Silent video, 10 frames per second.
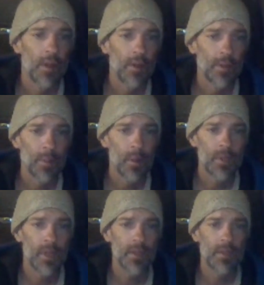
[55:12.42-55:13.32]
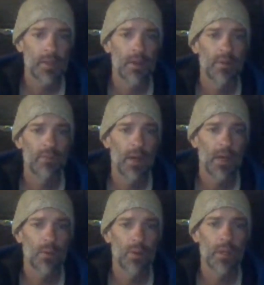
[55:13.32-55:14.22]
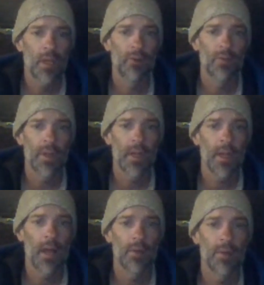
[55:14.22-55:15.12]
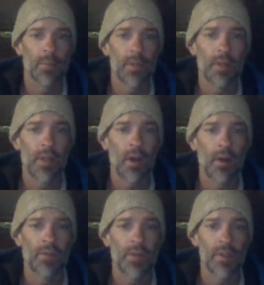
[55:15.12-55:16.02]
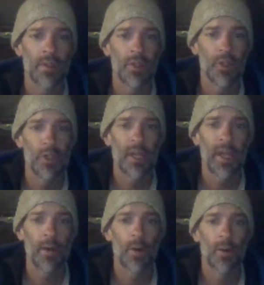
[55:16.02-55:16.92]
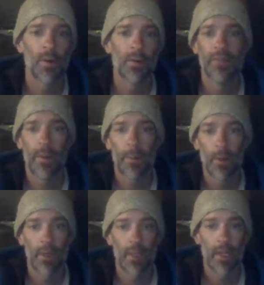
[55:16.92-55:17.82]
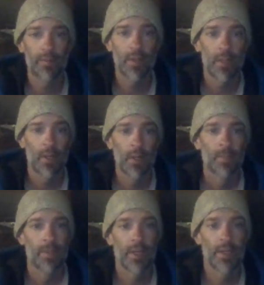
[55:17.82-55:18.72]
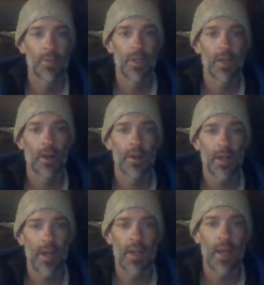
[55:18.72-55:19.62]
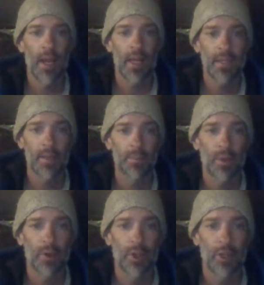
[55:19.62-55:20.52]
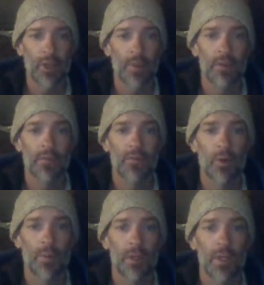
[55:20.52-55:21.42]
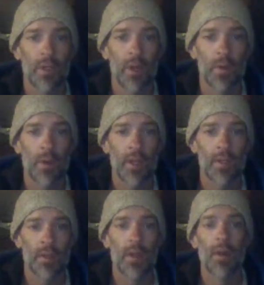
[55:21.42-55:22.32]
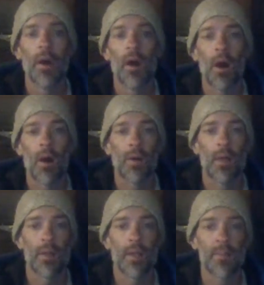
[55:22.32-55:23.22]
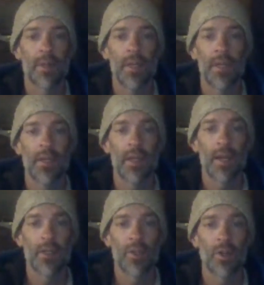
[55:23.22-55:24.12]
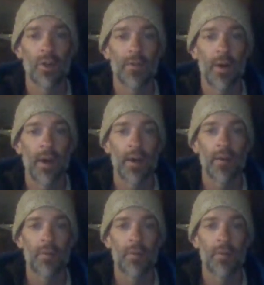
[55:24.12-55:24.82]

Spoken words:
The protest, filed with the Government Accountability Office, the GAO, February 11th, is regarding a NASA procurement formerly known as RLSP 35.